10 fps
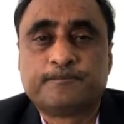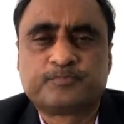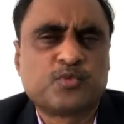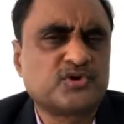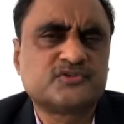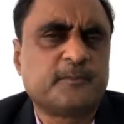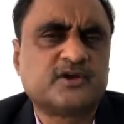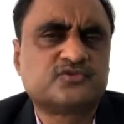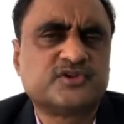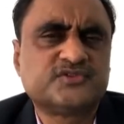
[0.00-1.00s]
What is
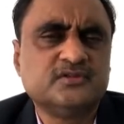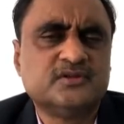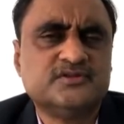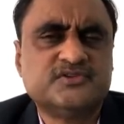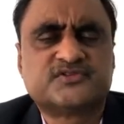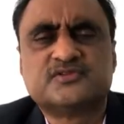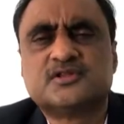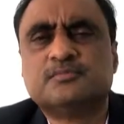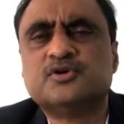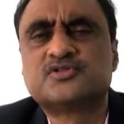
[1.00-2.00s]
parturition? Just
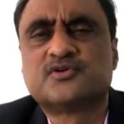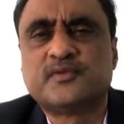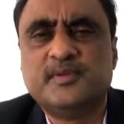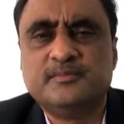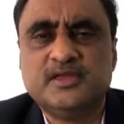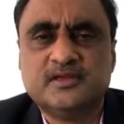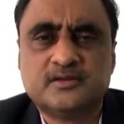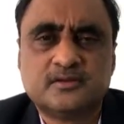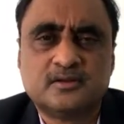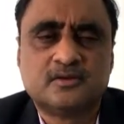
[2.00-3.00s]
the birth of a baby.
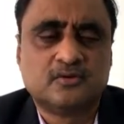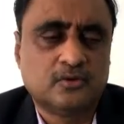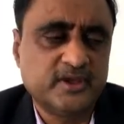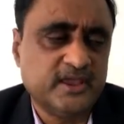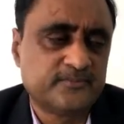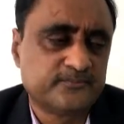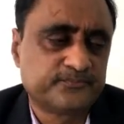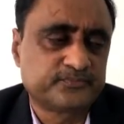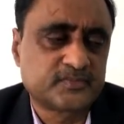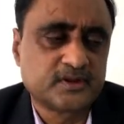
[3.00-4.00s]
Okay.
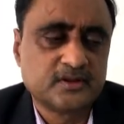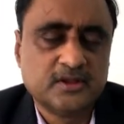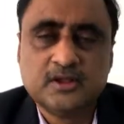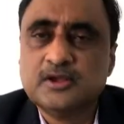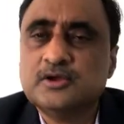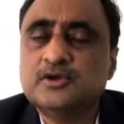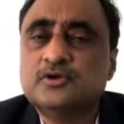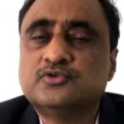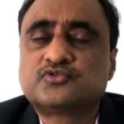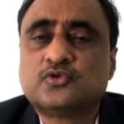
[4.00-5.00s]

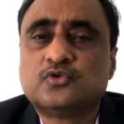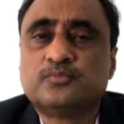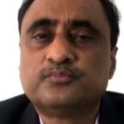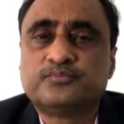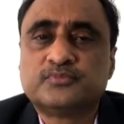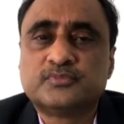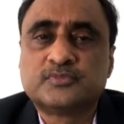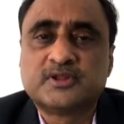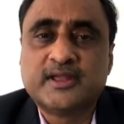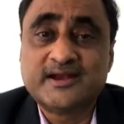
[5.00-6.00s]
So
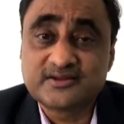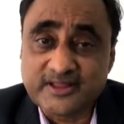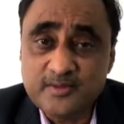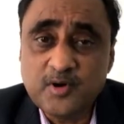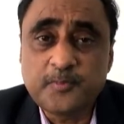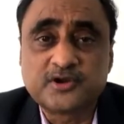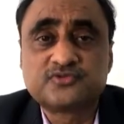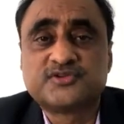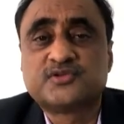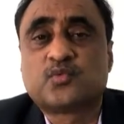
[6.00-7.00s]
at the time of
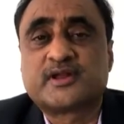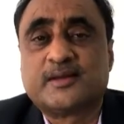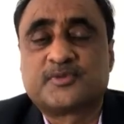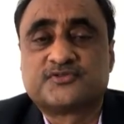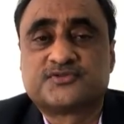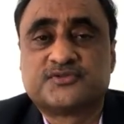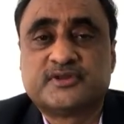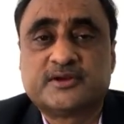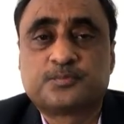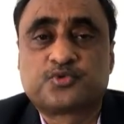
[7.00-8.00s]
parturition, what happens?
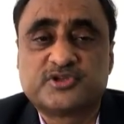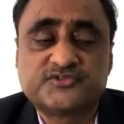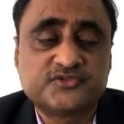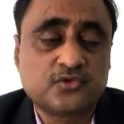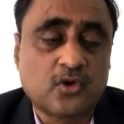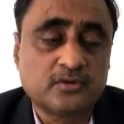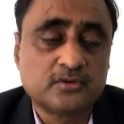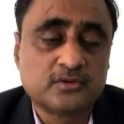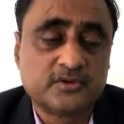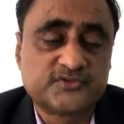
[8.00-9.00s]
That progesterone
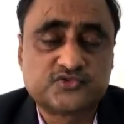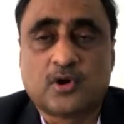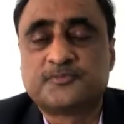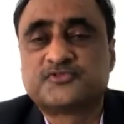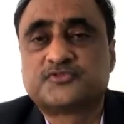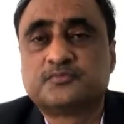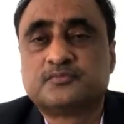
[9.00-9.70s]
stops.